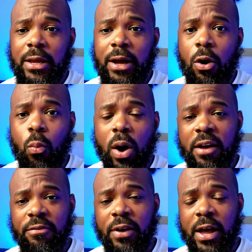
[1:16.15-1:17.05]
a
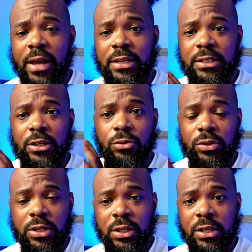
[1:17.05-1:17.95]
Wi-Fi signal
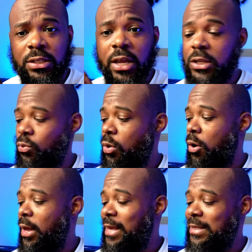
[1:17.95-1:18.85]
to this as
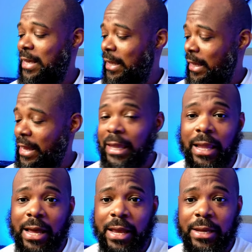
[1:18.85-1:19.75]
well as a
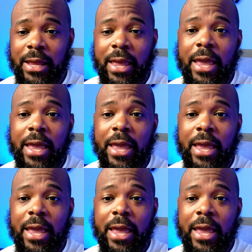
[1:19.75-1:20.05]
landline,